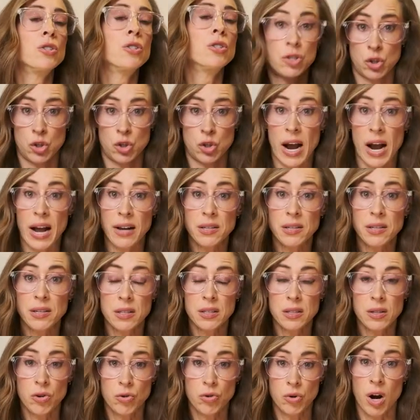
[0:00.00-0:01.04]

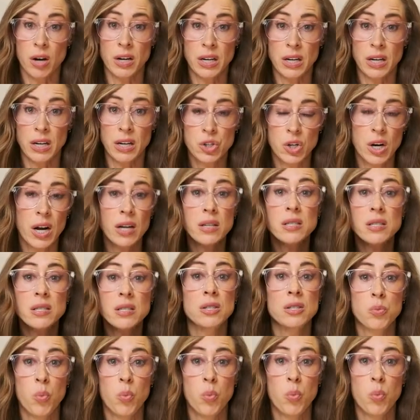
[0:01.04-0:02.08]
Stress, chronic stress
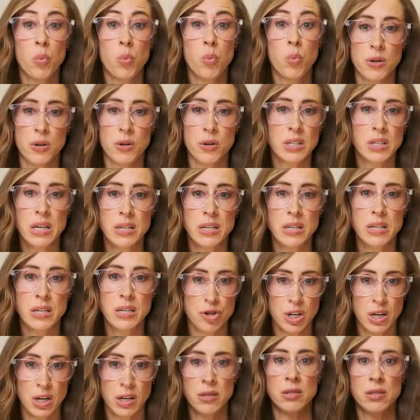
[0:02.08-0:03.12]
is one of those
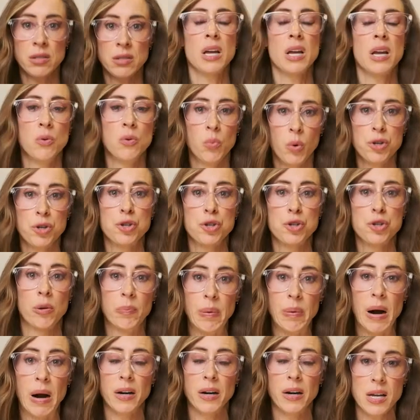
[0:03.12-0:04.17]
conditions in which your
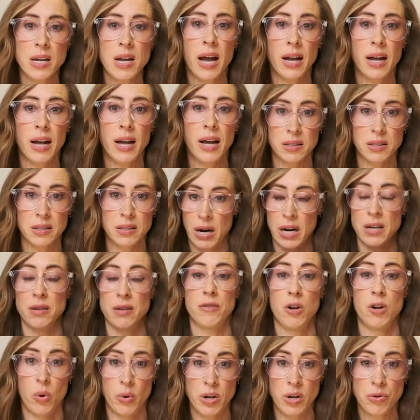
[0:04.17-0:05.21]
body ends up kind
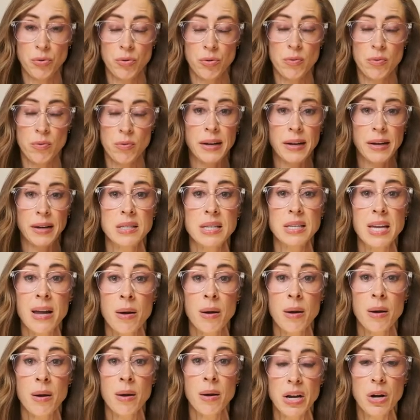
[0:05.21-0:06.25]
of going through
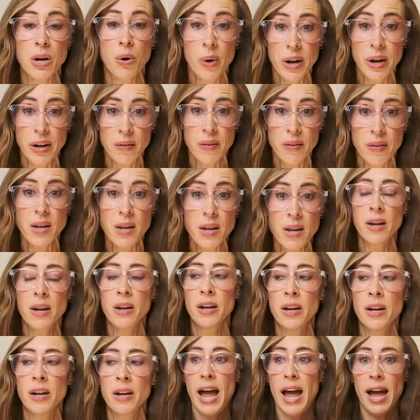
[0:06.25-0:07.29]
magnesium very quickly.
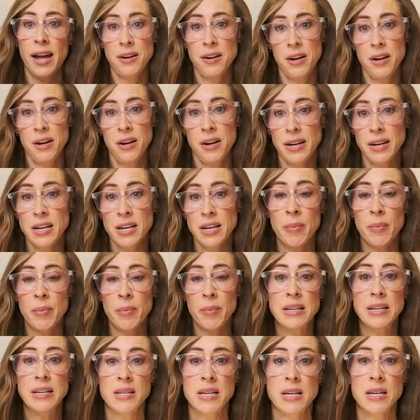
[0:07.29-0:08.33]
And adding a
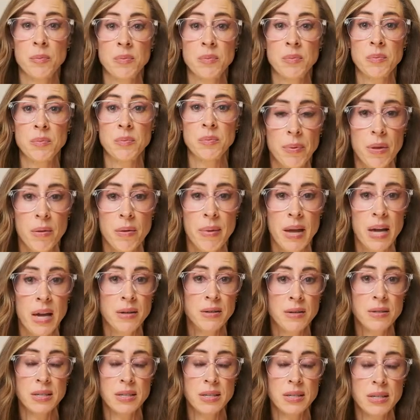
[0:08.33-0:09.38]
magnesium
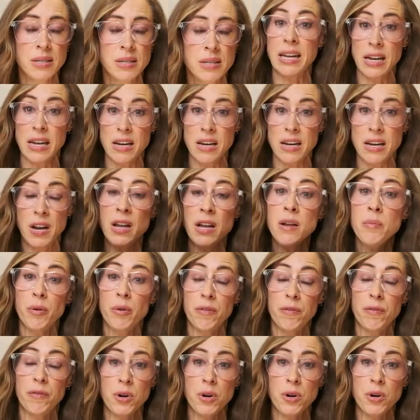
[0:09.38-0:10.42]
supplement in the evening
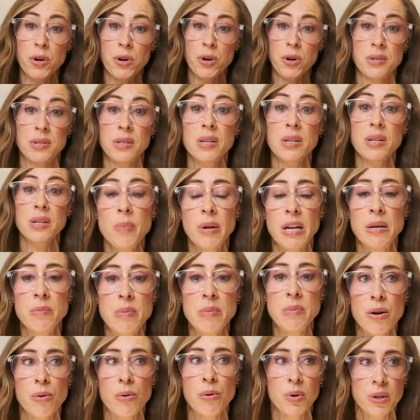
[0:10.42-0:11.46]
before you go to sleep
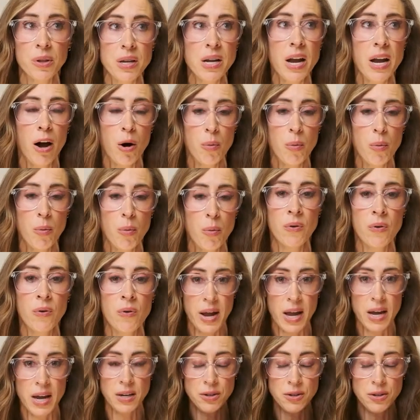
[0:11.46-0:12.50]
can be a really helpful
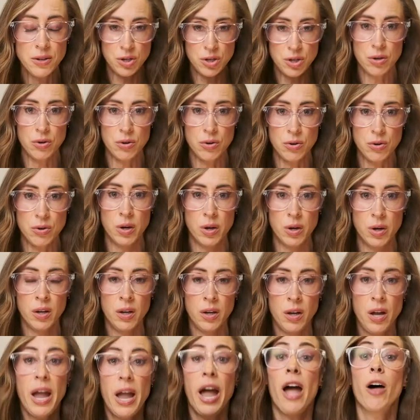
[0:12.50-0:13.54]
way to
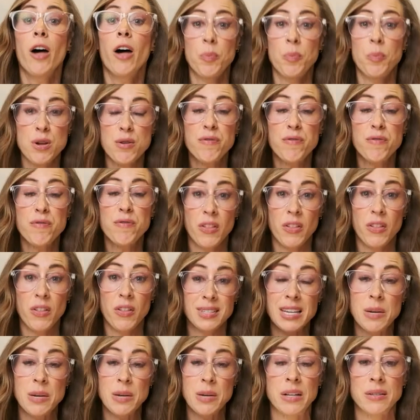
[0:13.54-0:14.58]
help you fall
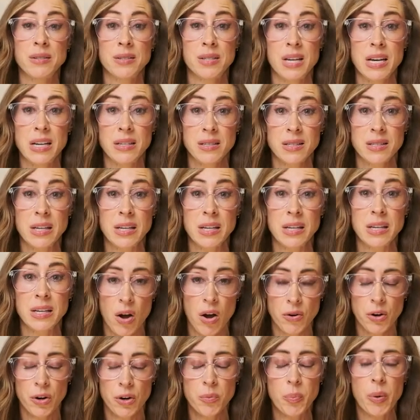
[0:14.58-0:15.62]
asleep and stay asleep
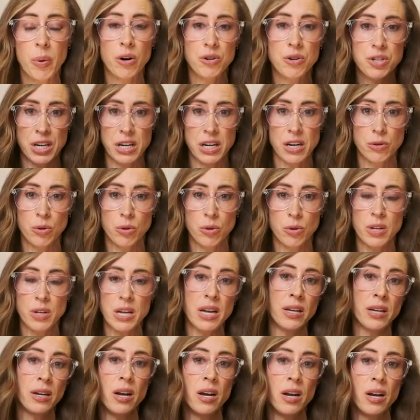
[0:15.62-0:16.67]
longer,
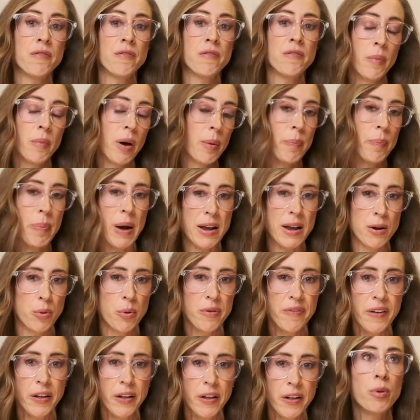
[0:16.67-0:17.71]
particularly in an, a
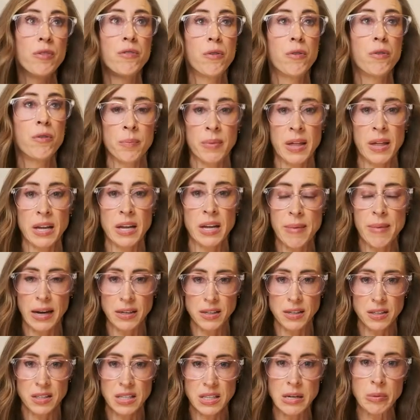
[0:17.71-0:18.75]
bioavailable form like a
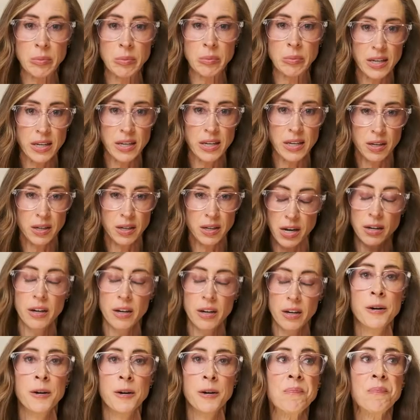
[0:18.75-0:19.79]
magnesium glycinate.
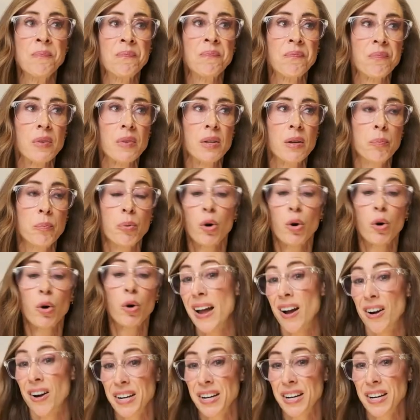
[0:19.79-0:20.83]

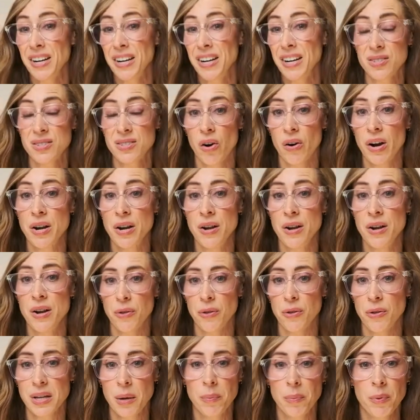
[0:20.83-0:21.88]
Probiotics are
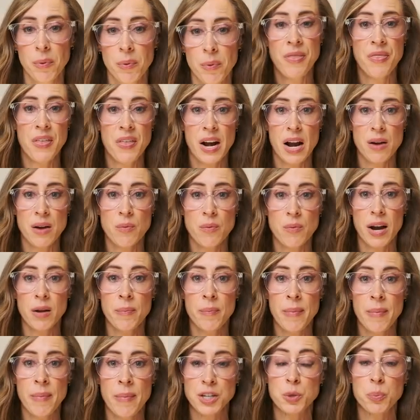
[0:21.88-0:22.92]
another supplement that I
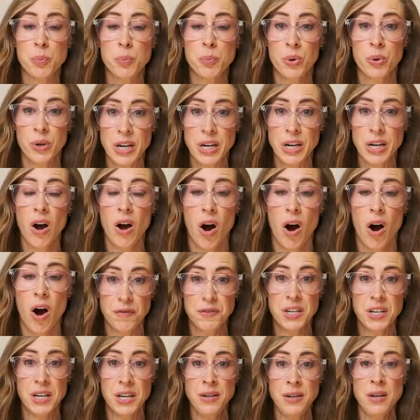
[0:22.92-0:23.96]
recommend pretty
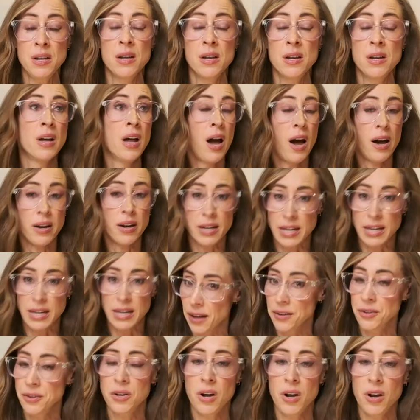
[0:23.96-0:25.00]
often.
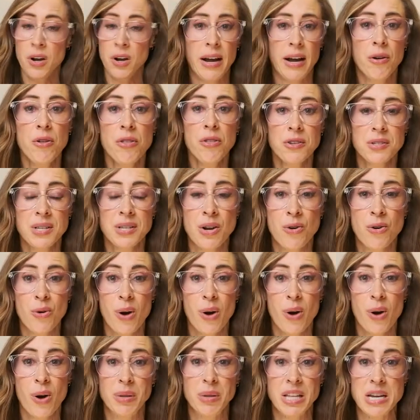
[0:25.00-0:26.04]
Again, gut health is
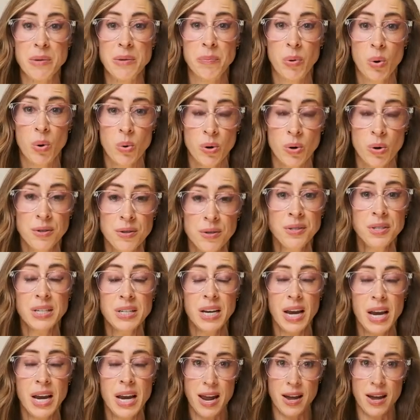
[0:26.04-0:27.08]
incredibly
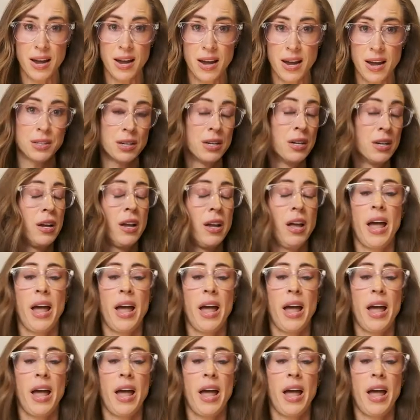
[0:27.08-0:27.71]
important, and